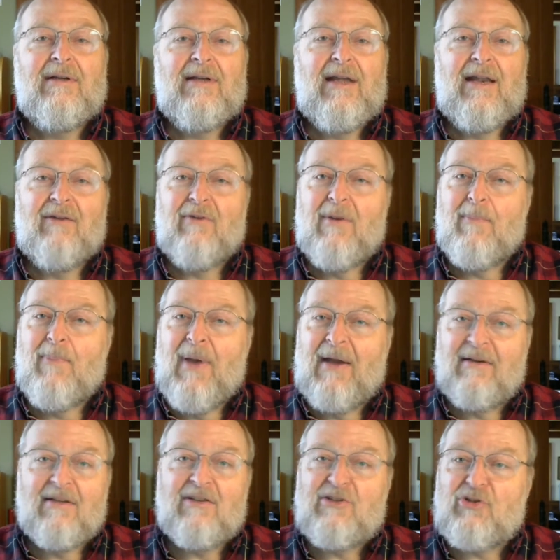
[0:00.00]
And
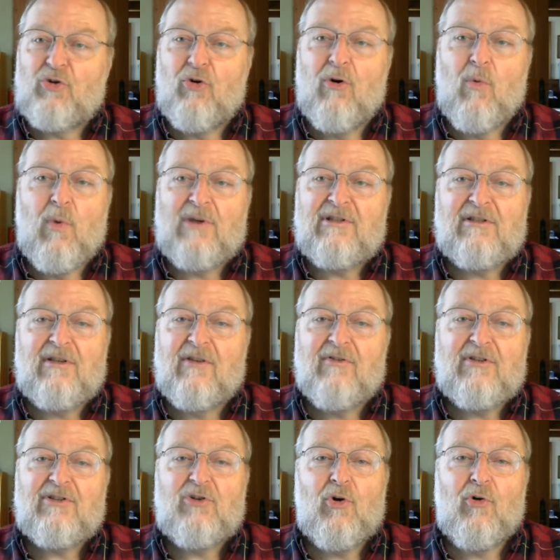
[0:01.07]
repentance sure wasn't in
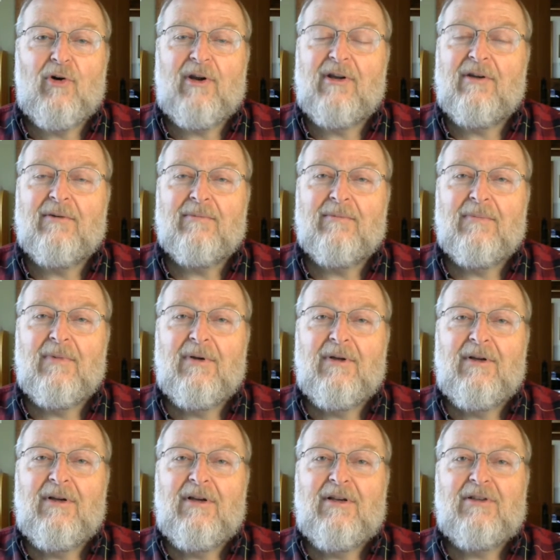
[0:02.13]
the story.
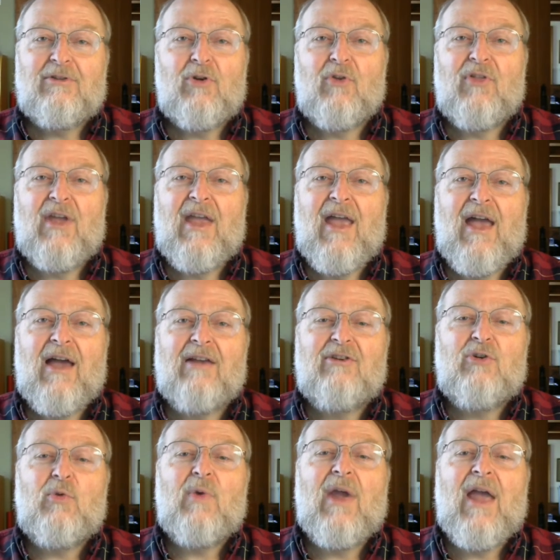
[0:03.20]
So they had
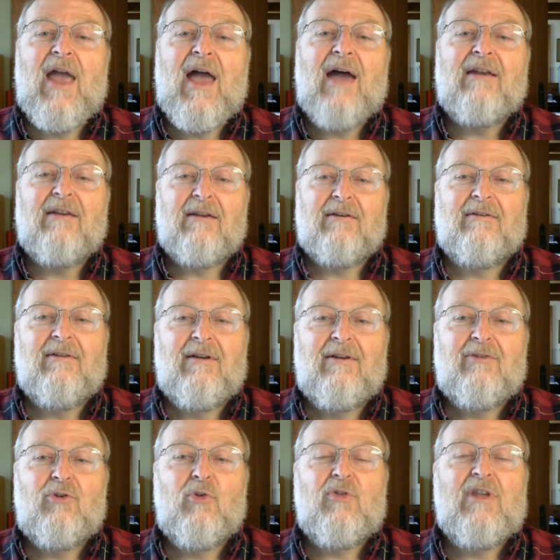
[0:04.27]
to add it
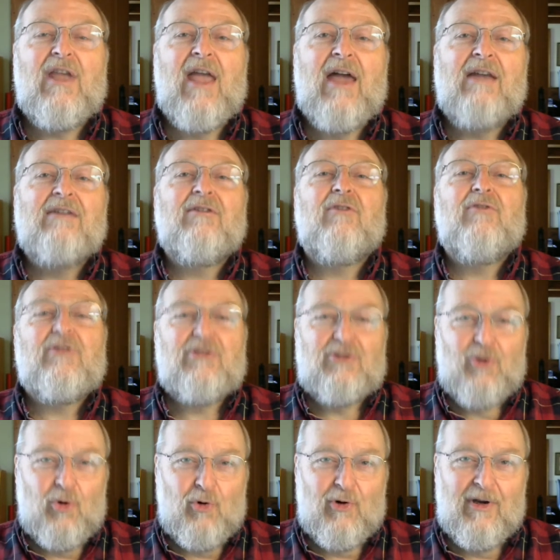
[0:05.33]
to the end of the
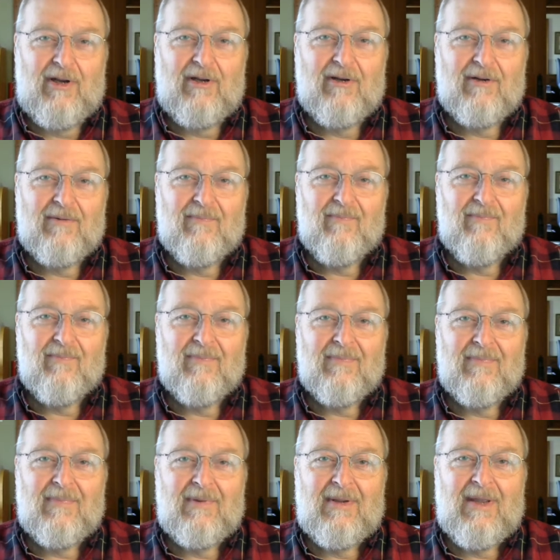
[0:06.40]
story
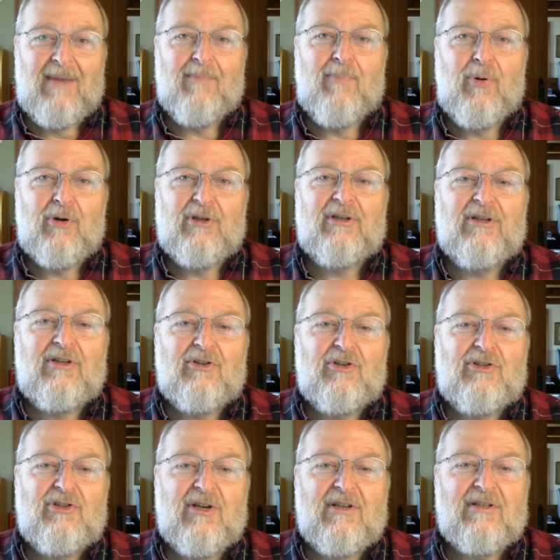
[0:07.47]
and put it into
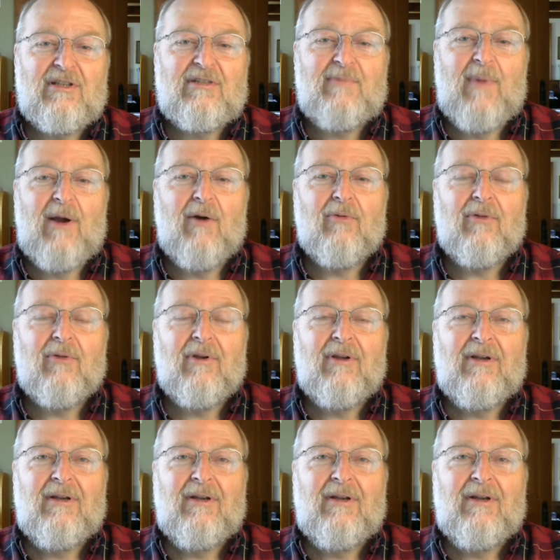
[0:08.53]
Jesus' mouth.
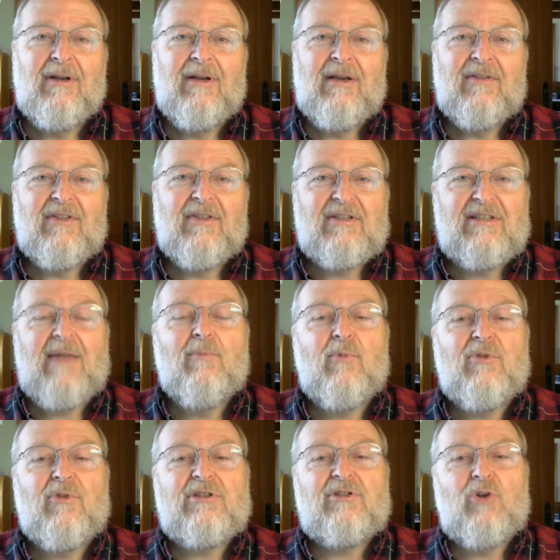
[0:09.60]
The same
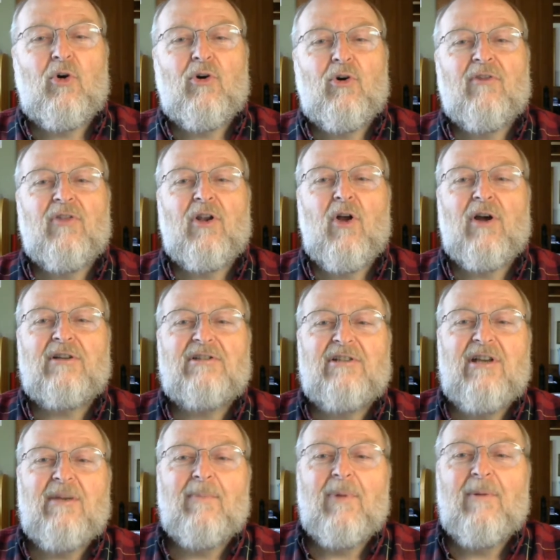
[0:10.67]
with the story of the lost
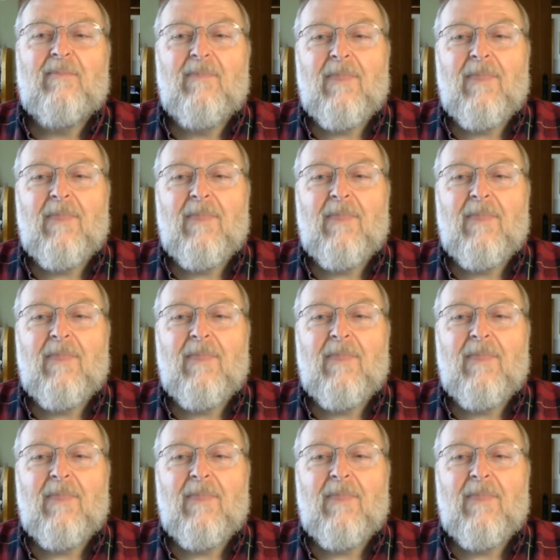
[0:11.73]
sheep.